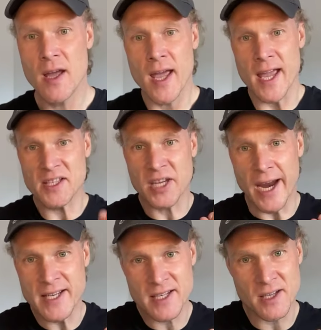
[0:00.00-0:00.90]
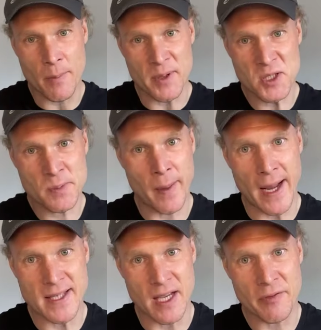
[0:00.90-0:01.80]
it changes our
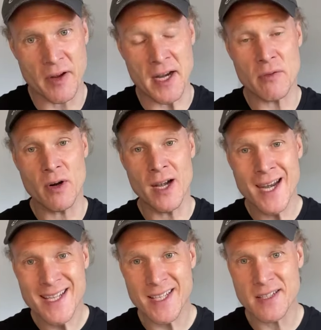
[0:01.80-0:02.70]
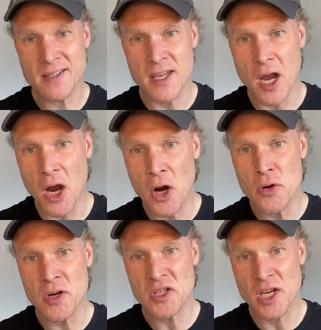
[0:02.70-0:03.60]
perspective and it releases the
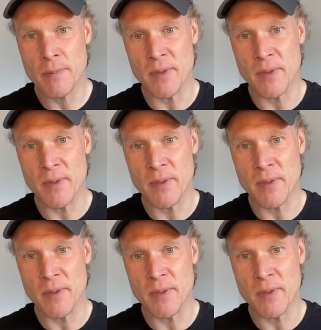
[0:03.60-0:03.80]
ownership,